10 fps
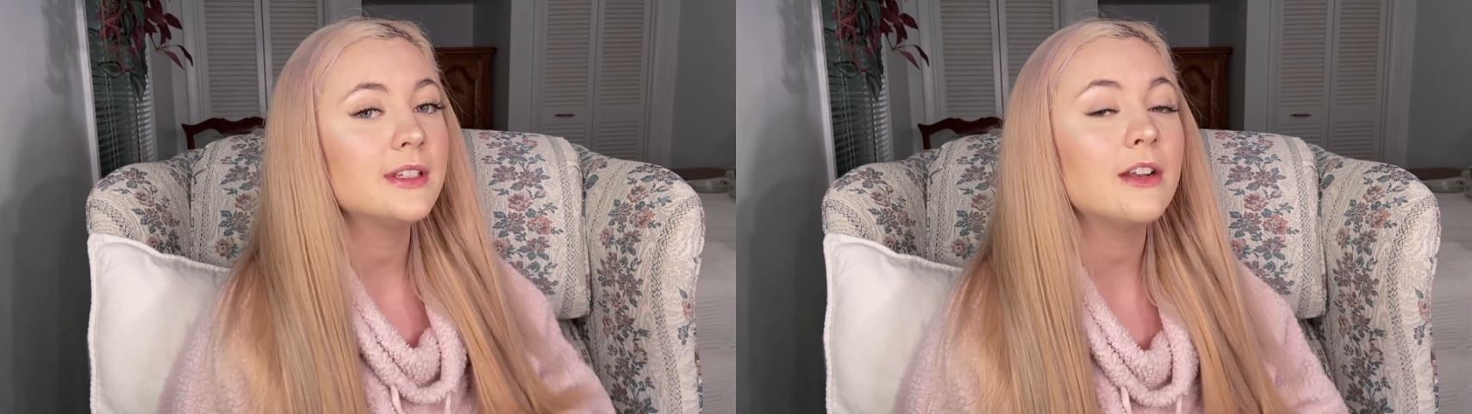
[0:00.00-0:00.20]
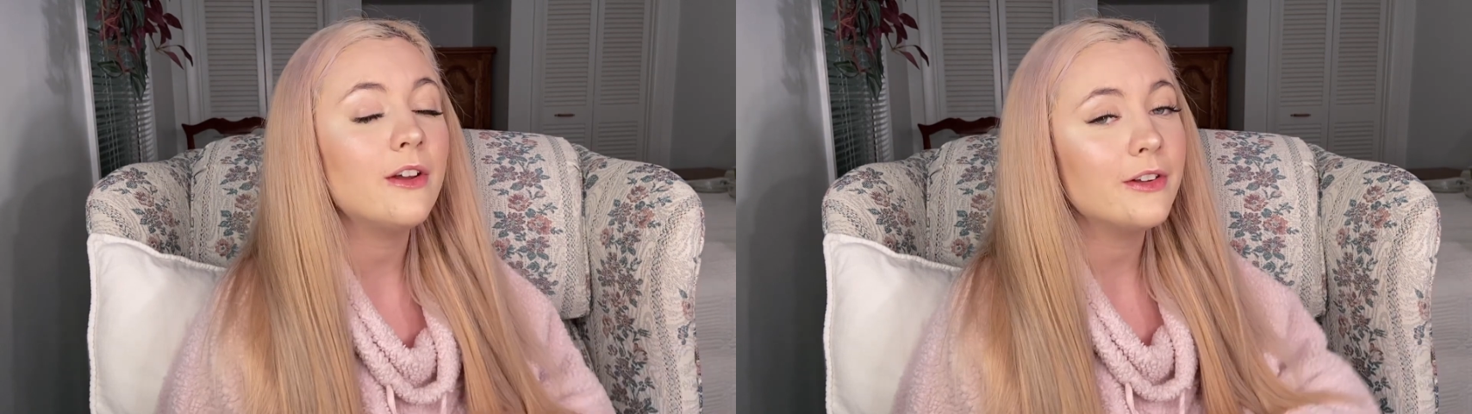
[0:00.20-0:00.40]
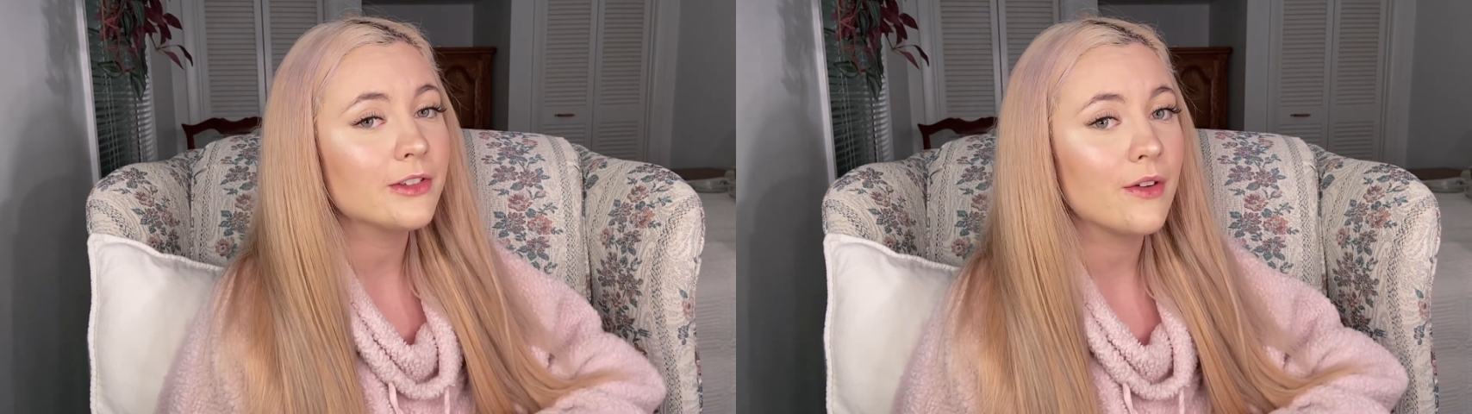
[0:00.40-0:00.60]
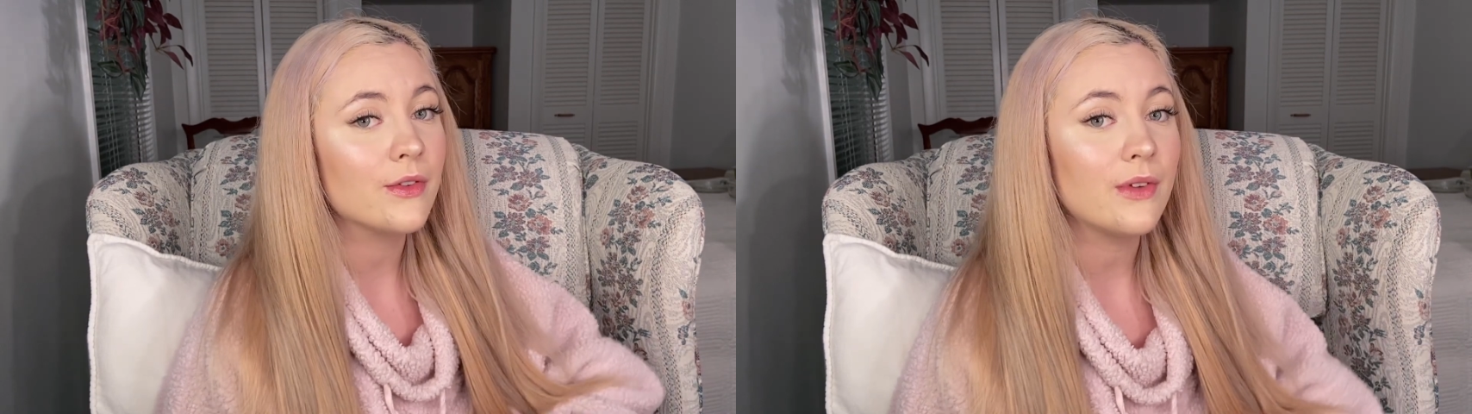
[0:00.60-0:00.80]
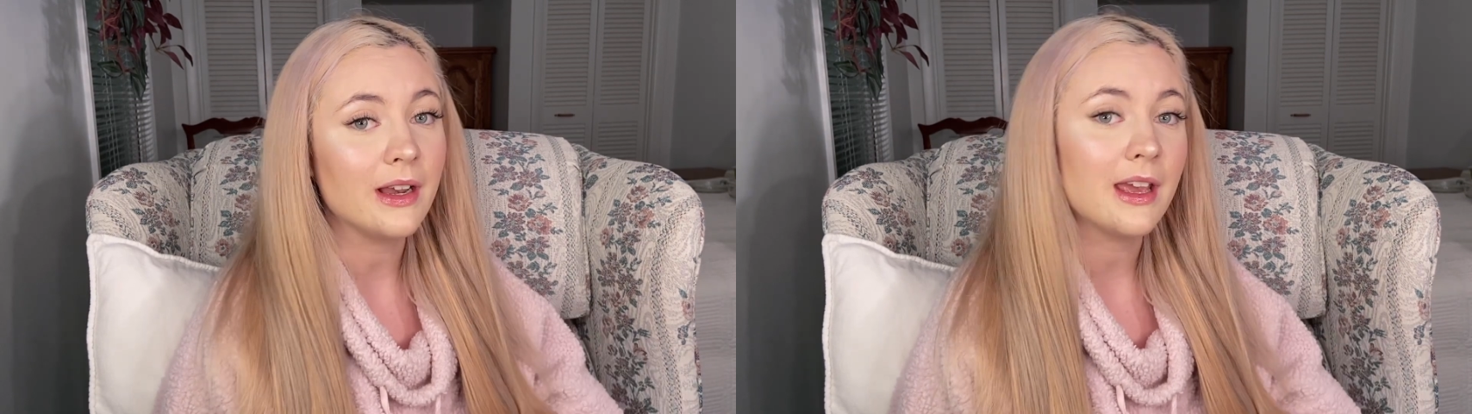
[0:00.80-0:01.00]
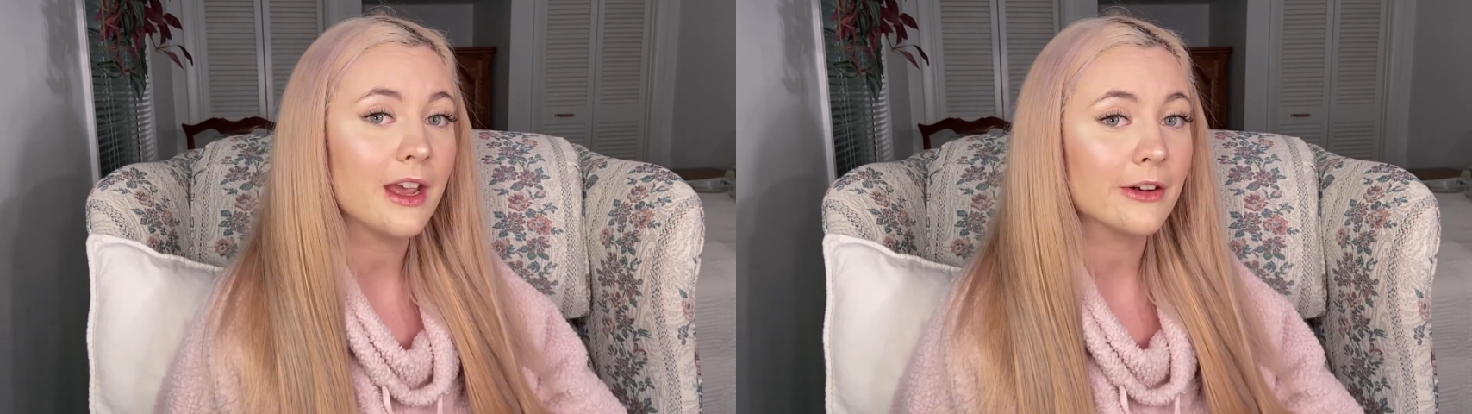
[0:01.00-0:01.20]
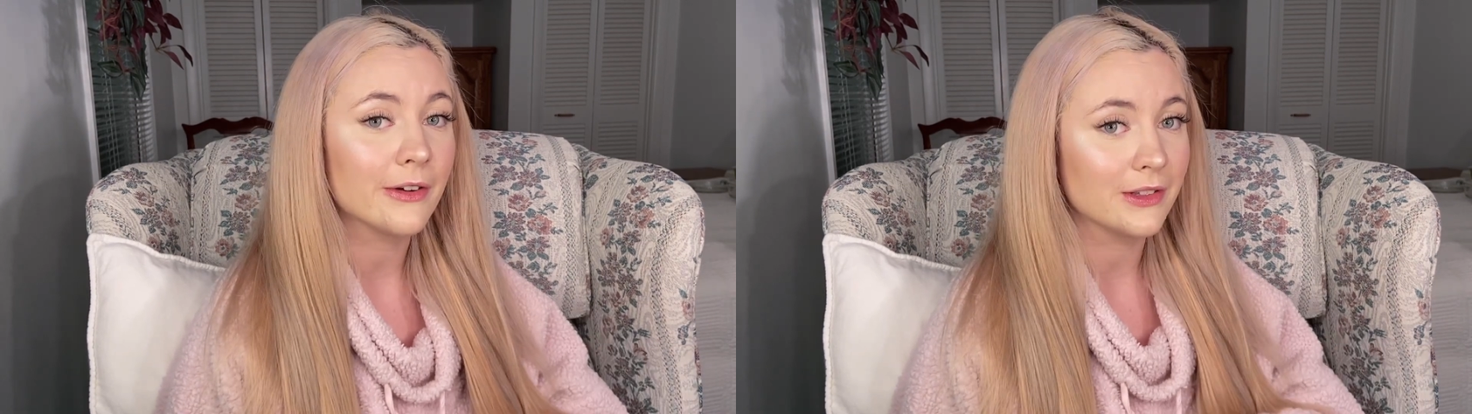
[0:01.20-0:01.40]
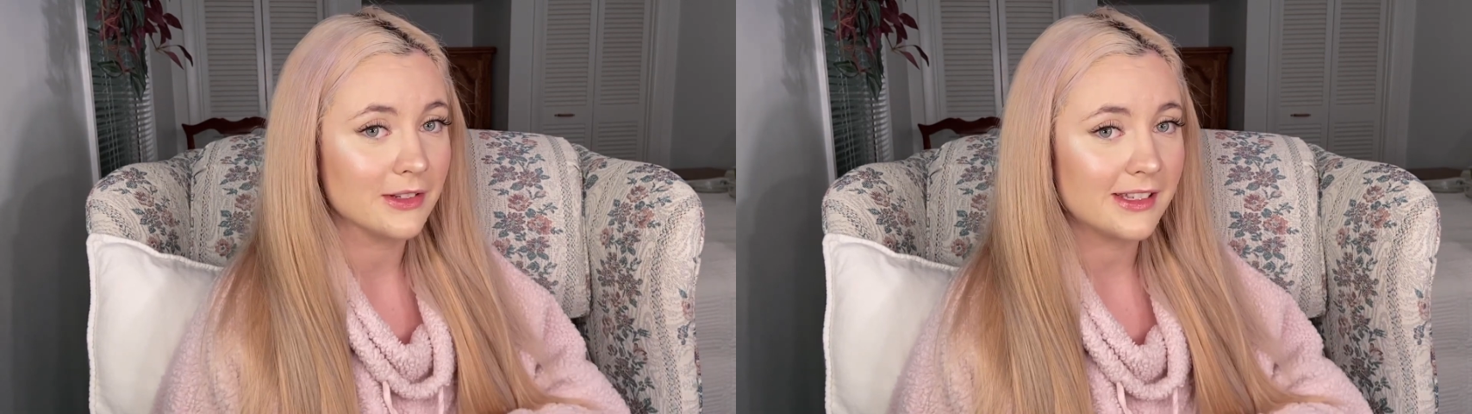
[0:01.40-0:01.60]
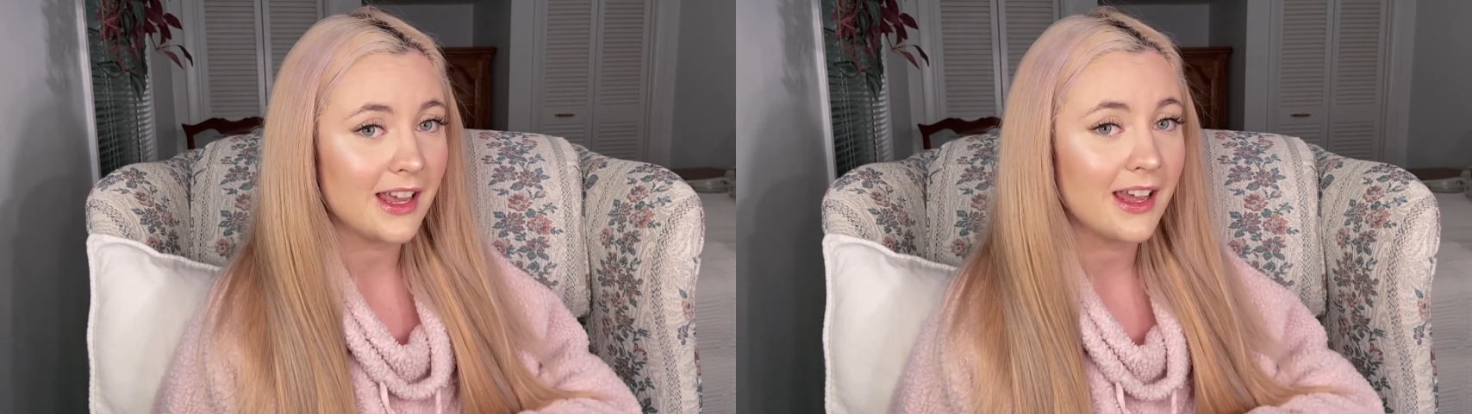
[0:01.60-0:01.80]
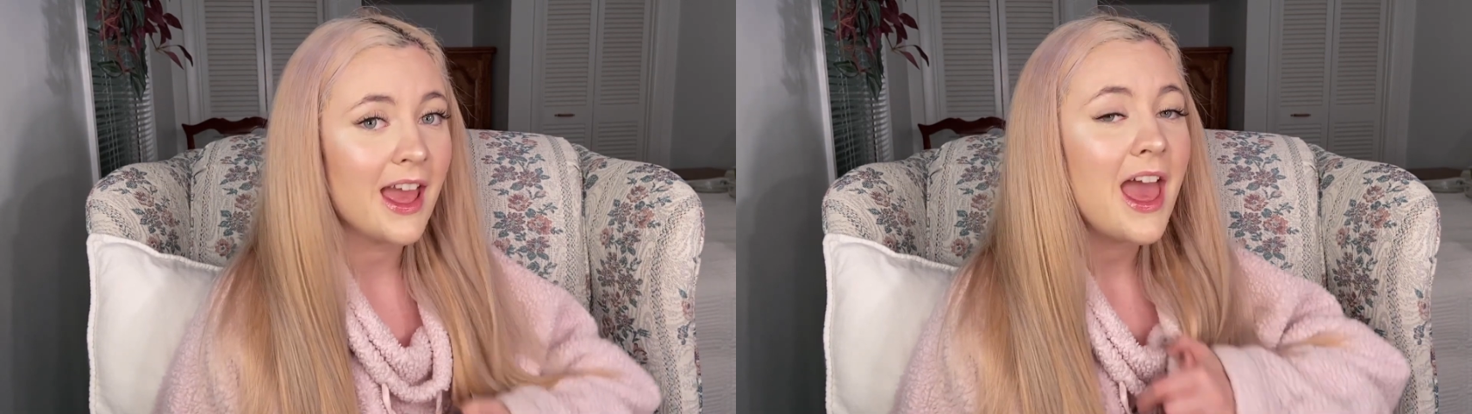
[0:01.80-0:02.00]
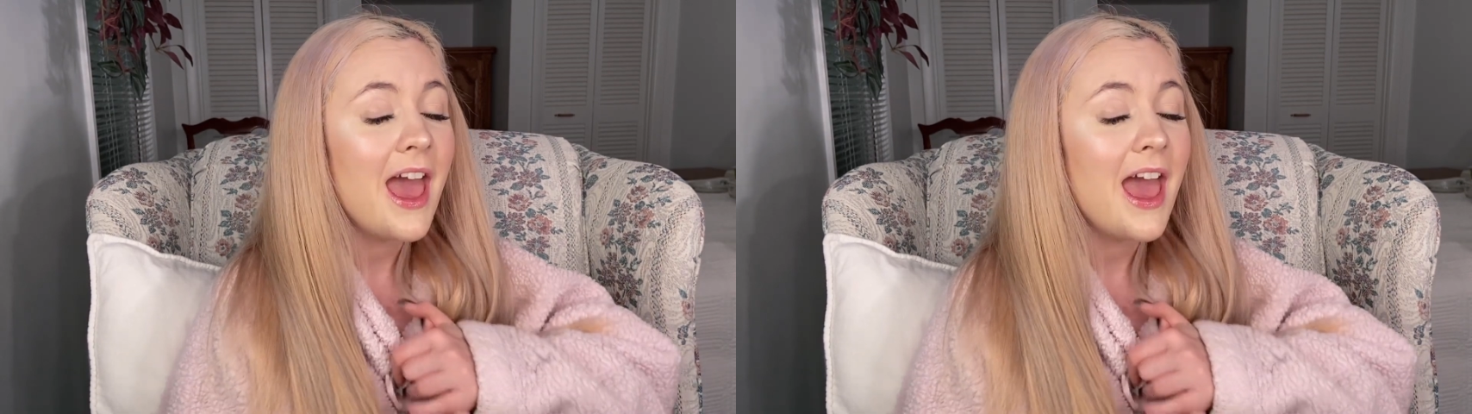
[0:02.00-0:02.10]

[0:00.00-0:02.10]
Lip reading: $10 off of any hair on their site.